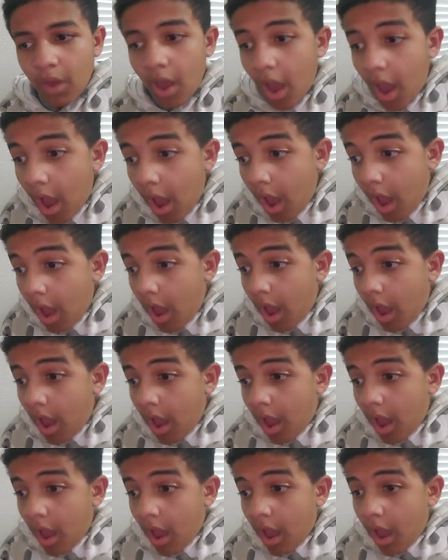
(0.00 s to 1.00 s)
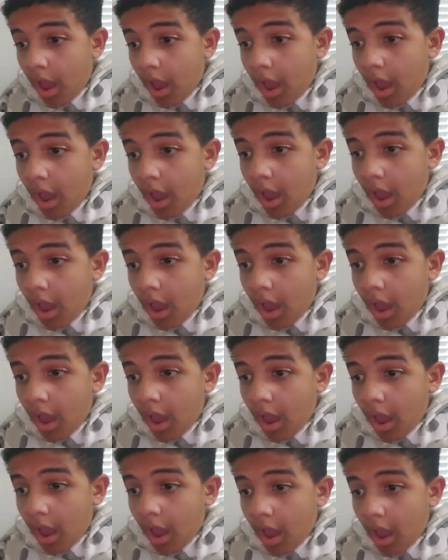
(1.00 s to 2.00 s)

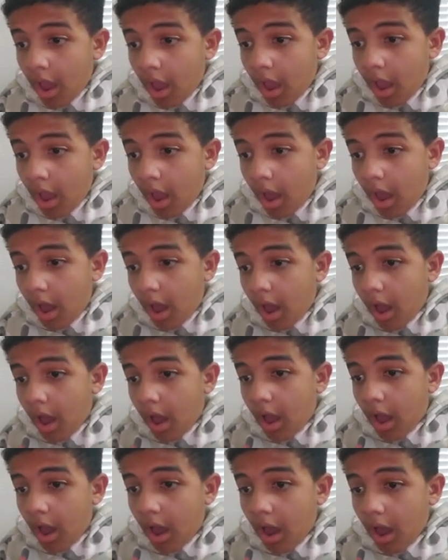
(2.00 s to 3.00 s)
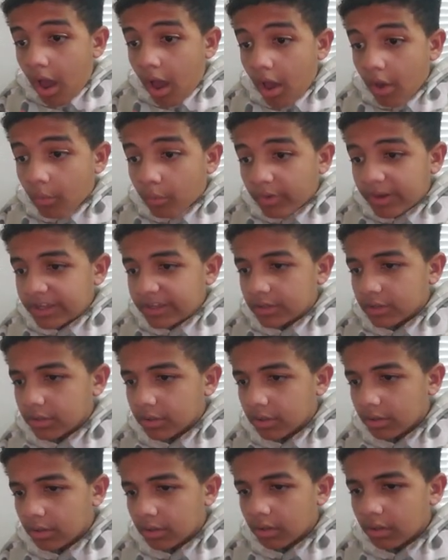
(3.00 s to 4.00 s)

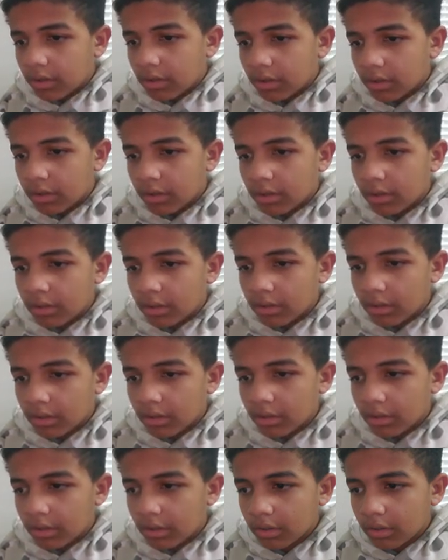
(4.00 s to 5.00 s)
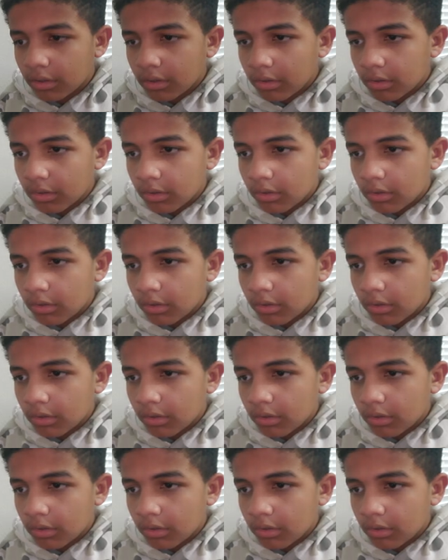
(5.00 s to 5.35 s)
Nothing is said.